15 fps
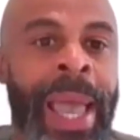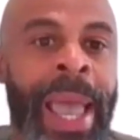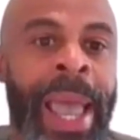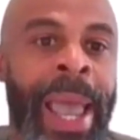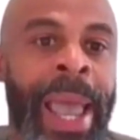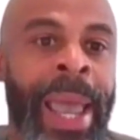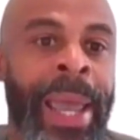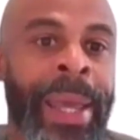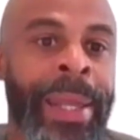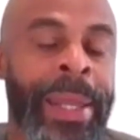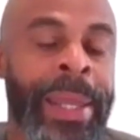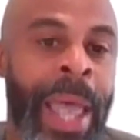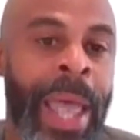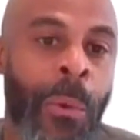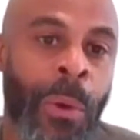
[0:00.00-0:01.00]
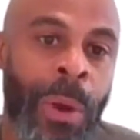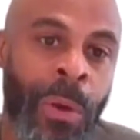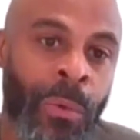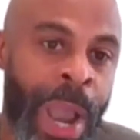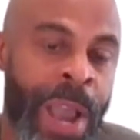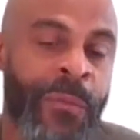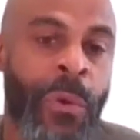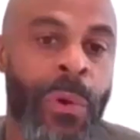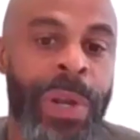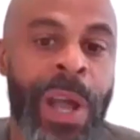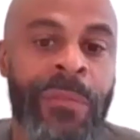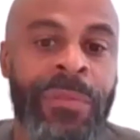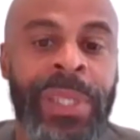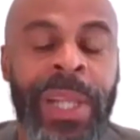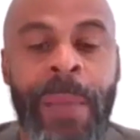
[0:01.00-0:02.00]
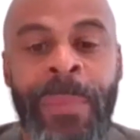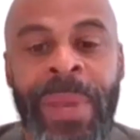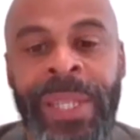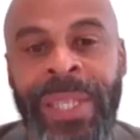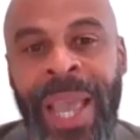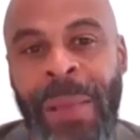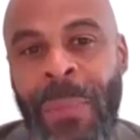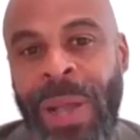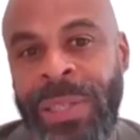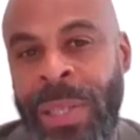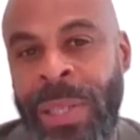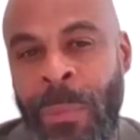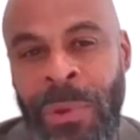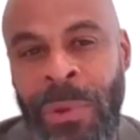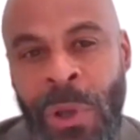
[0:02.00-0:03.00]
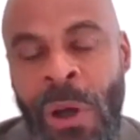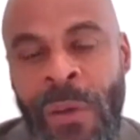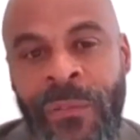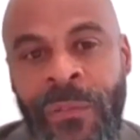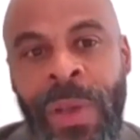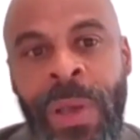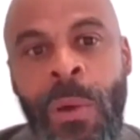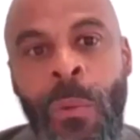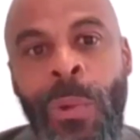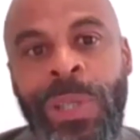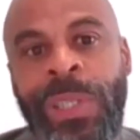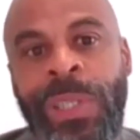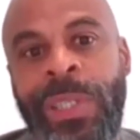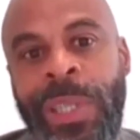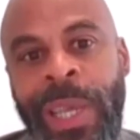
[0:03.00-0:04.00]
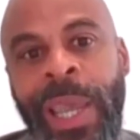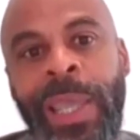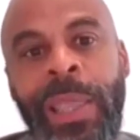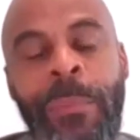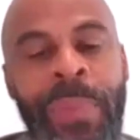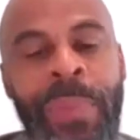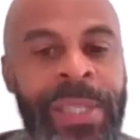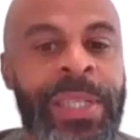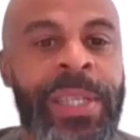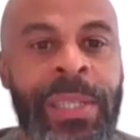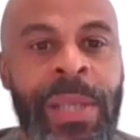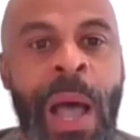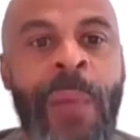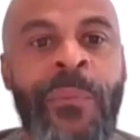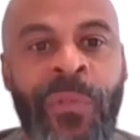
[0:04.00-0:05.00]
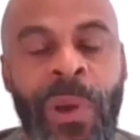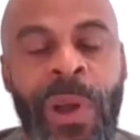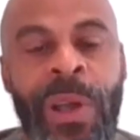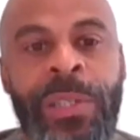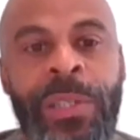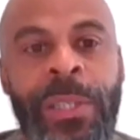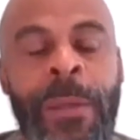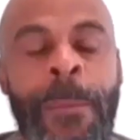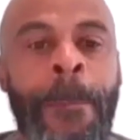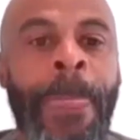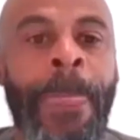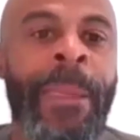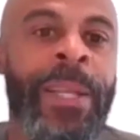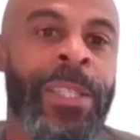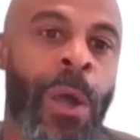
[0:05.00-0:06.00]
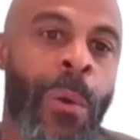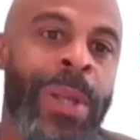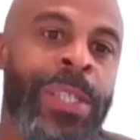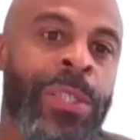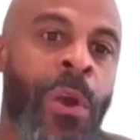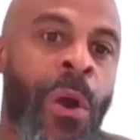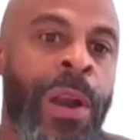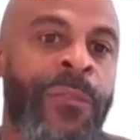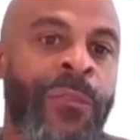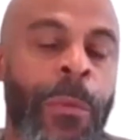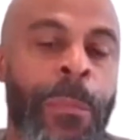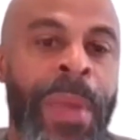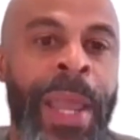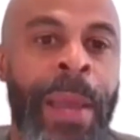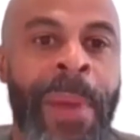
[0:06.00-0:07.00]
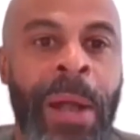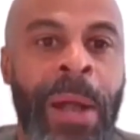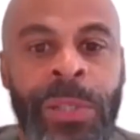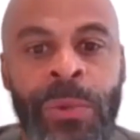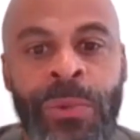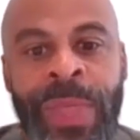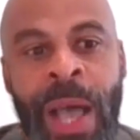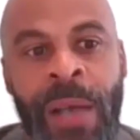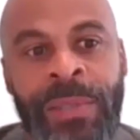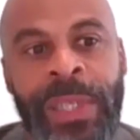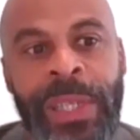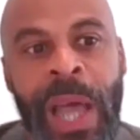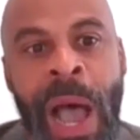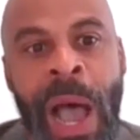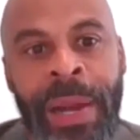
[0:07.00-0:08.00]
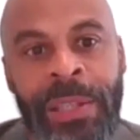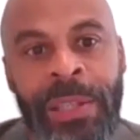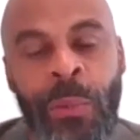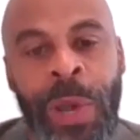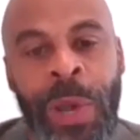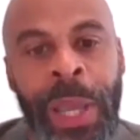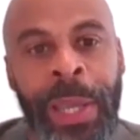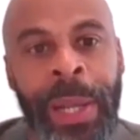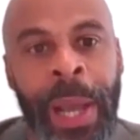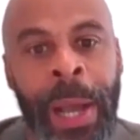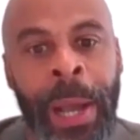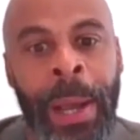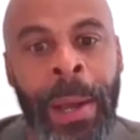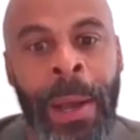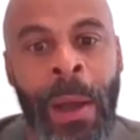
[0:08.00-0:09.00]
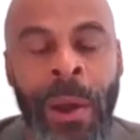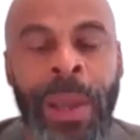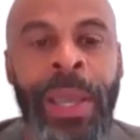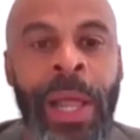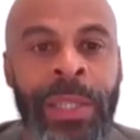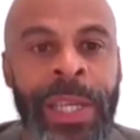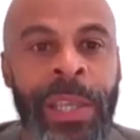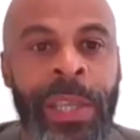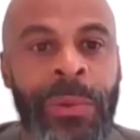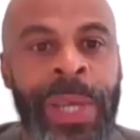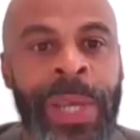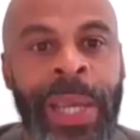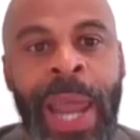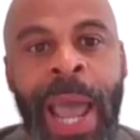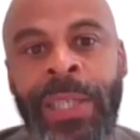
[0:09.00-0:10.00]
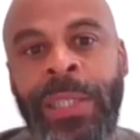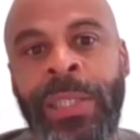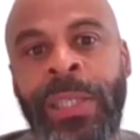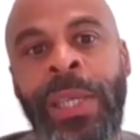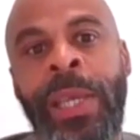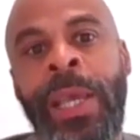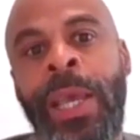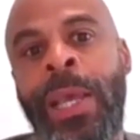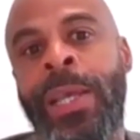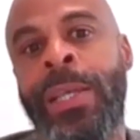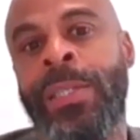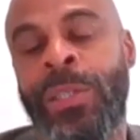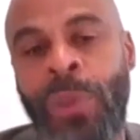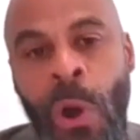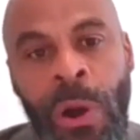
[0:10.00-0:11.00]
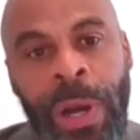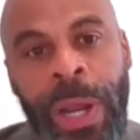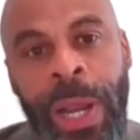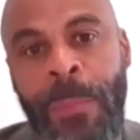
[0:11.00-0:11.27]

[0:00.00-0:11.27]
And they were grateful enough to let me take my summers off, which is again the busiest time for us. So it started for me about 2009 is when uh, Archaeology Can You Dig It actually started.